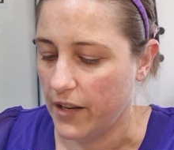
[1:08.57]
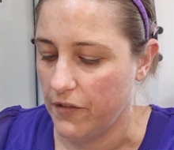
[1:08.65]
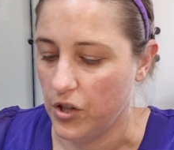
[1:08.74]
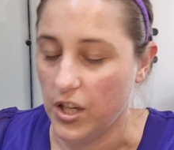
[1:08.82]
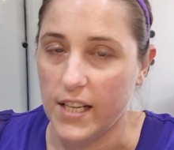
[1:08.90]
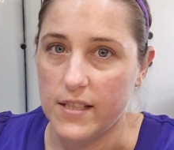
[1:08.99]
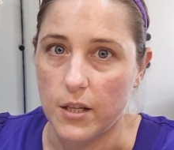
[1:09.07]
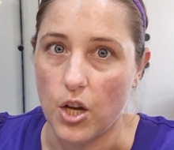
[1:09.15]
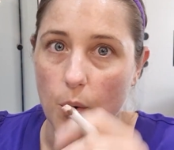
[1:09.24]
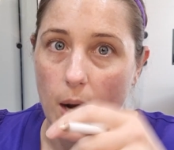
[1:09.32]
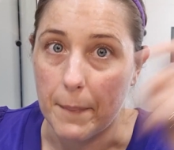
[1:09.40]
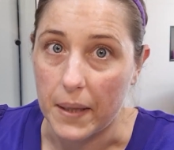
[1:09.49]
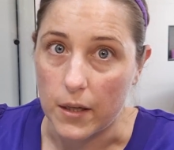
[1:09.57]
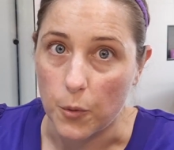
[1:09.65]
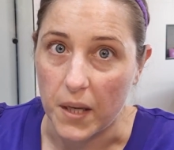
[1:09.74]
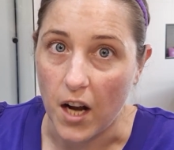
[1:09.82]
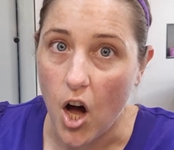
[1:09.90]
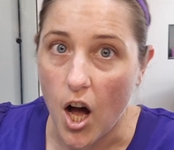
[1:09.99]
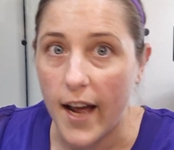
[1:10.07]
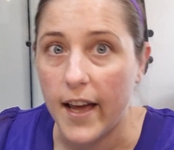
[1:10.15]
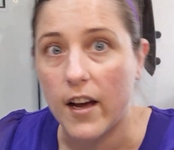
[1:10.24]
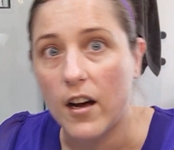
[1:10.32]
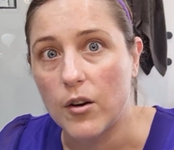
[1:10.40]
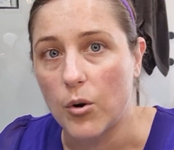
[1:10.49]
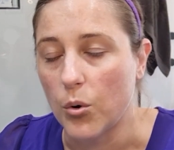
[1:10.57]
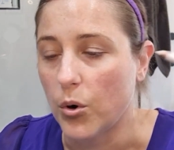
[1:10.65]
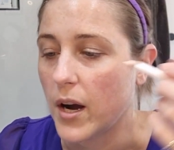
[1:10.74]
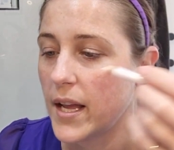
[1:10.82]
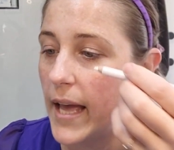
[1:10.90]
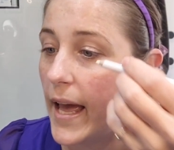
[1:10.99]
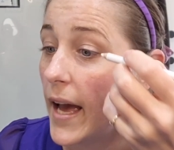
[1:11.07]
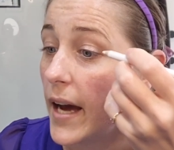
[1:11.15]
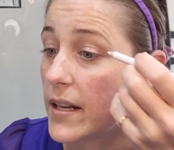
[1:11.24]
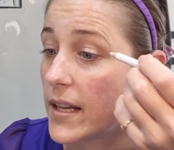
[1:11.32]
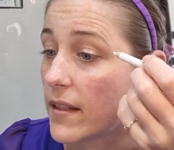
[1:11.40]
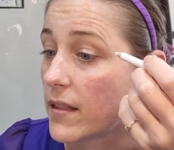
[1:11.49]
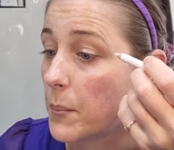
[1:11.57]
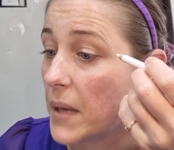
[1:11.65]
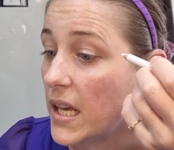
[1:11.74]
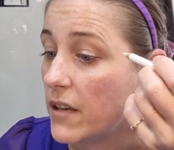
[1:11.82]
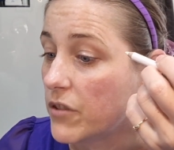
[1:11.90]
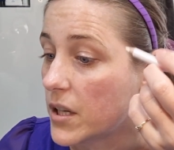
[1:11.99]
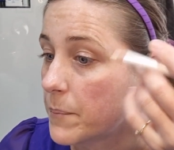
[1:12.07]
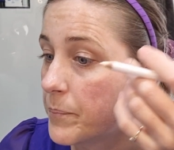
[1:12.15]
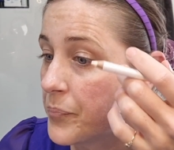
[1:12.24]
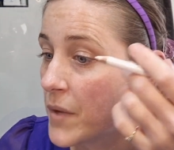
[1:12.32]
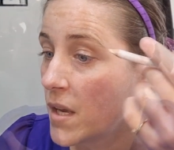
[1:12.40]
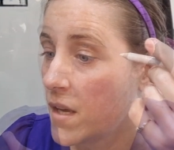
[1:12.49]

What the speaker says: if you need to go up a little bit higher, or how to get them even.